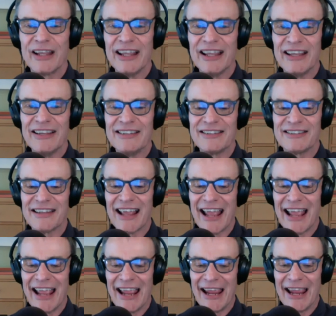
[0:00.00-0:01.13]
is
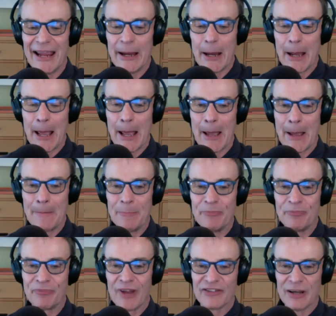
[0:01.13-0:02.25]
a um,
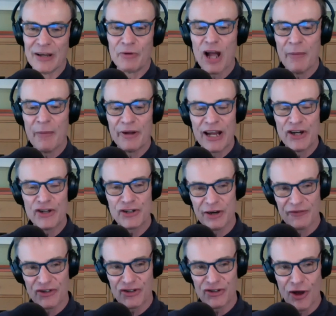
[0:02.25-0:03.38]
some combination
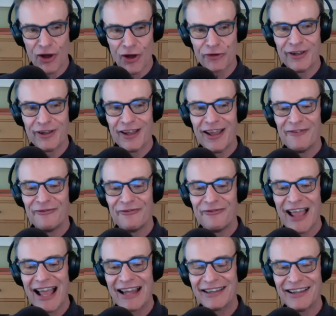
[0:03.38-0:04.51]
of salt,
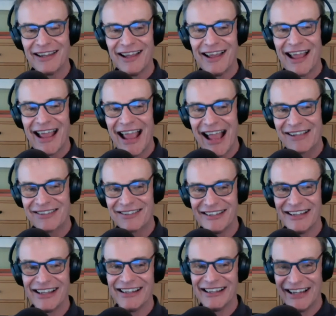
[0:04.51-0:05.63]
fat,
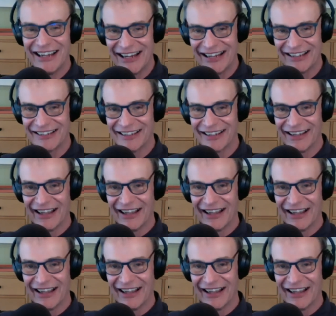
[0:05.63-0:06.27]
acid, and heat.